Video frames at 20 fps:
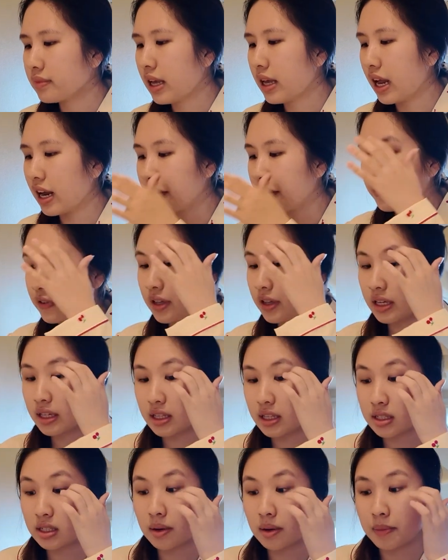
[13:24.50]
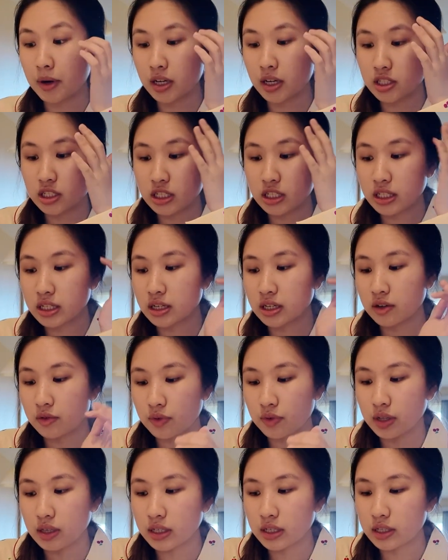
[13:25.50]
And I feel like this hamachi could
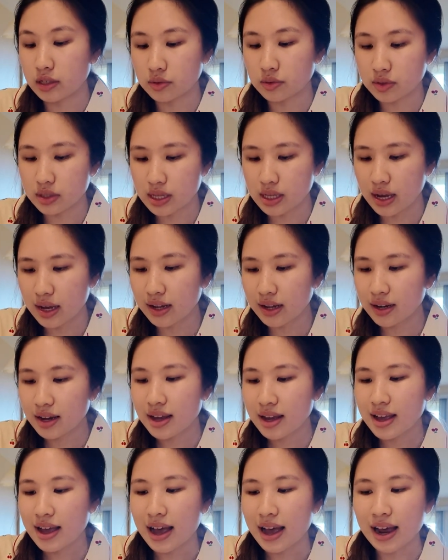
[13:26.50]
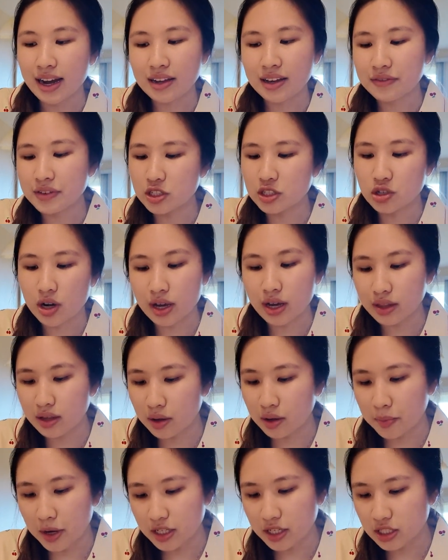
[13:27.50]
really use that. I didn't even try the
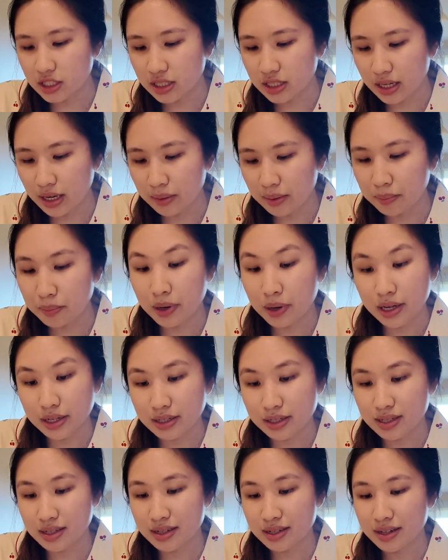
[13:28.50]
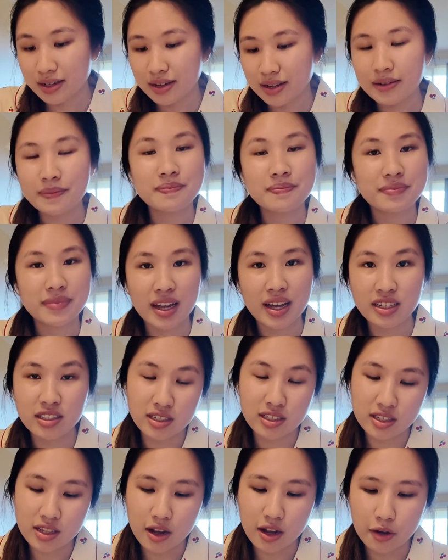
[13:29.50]
hamachi yet, but I
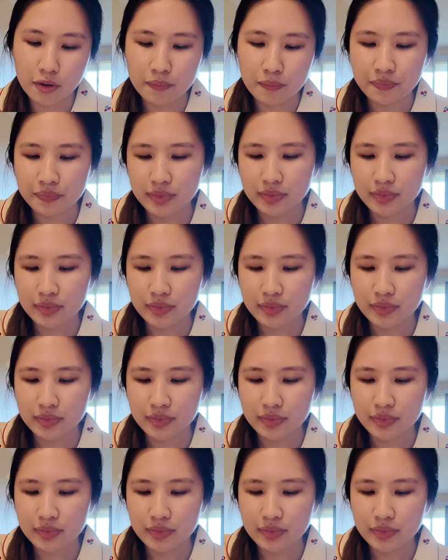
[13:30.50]
just know.